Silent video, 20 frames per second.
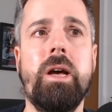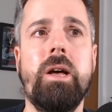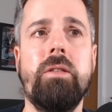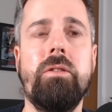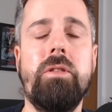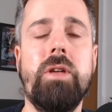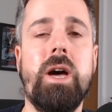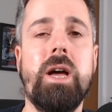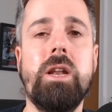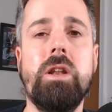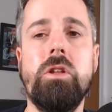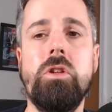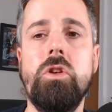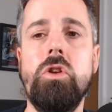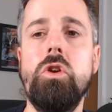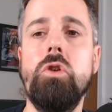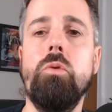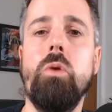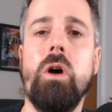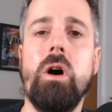then
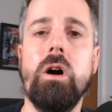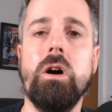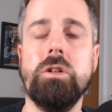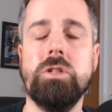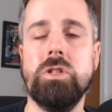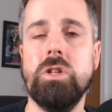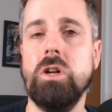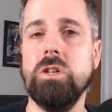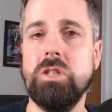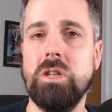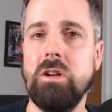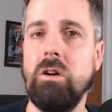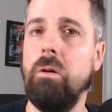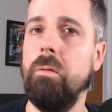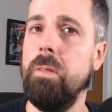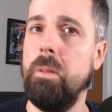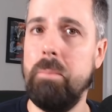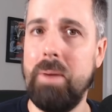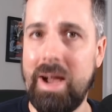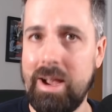you are starting
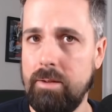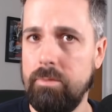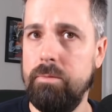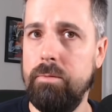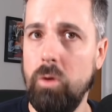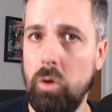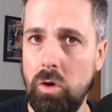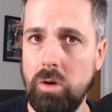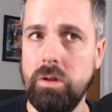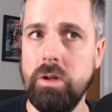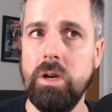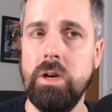on the back foot.